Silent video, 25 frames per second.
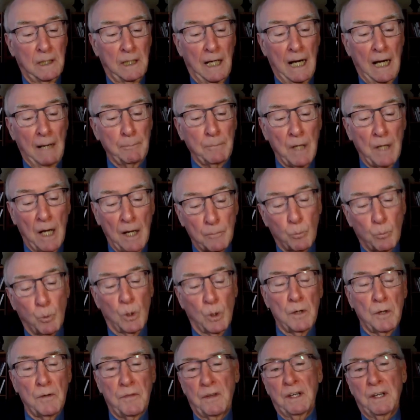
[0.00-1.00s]
I'm not
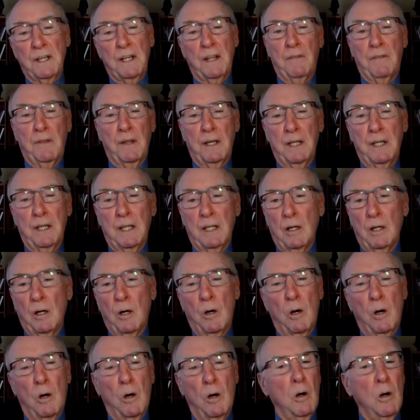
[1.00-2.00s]
worth anything.
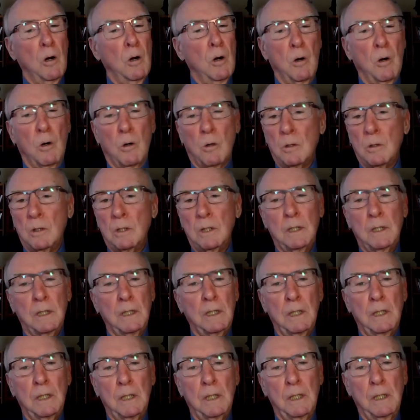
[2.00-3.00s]
Oh,
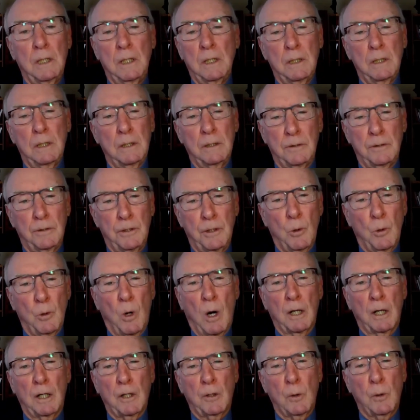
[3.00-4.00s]
you
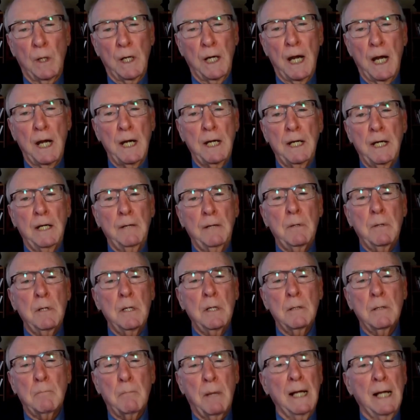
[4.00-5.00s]
are created
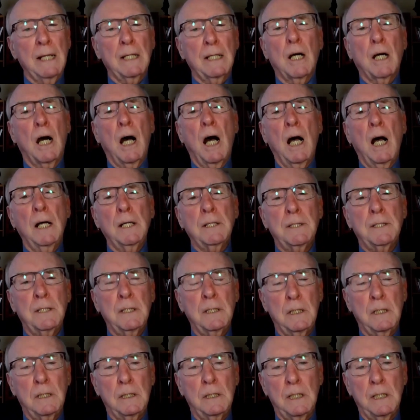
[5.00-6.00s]
by God
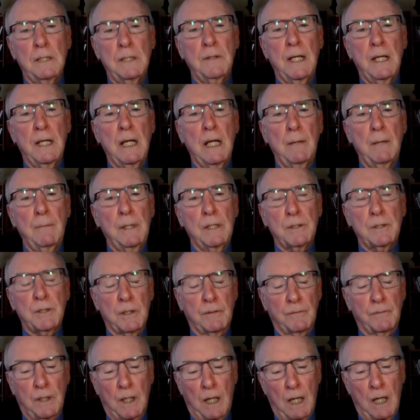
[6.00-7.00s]
in the image
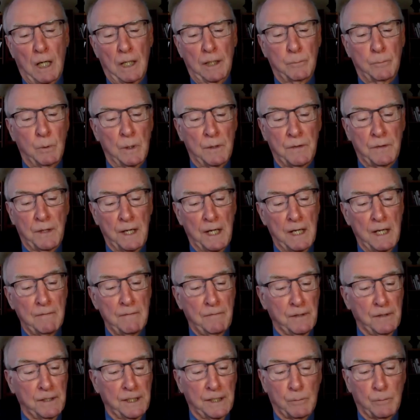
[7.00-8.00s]
of God with
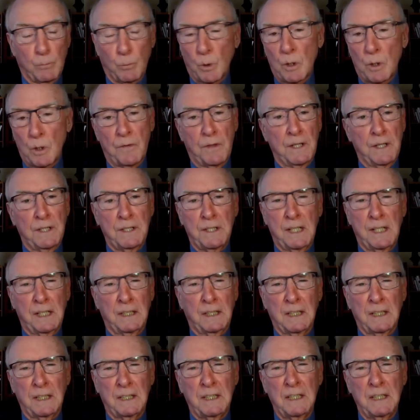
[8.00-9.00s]
infinite worth and
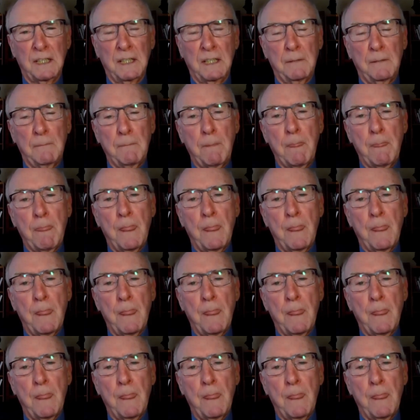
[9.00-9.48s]
dignity.